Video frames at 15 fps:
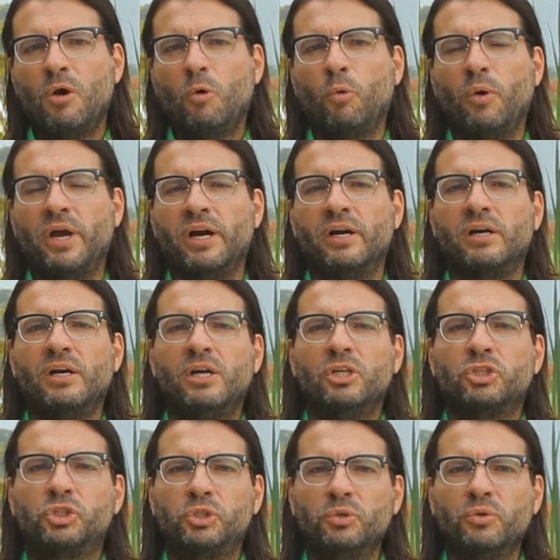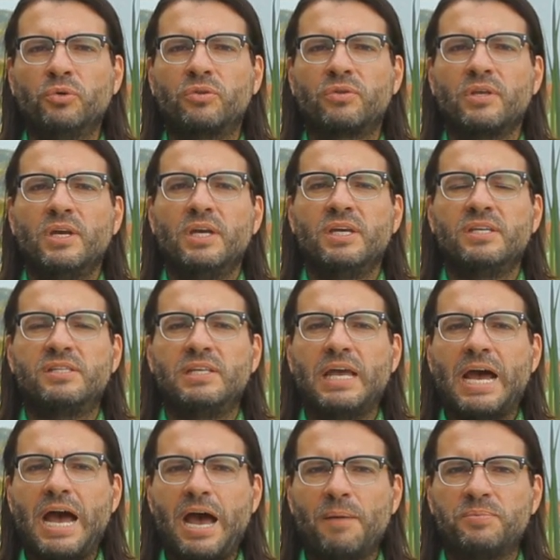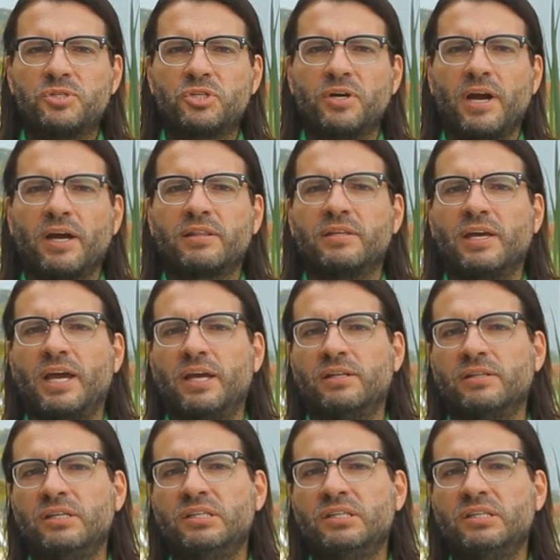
where truth is the abstract and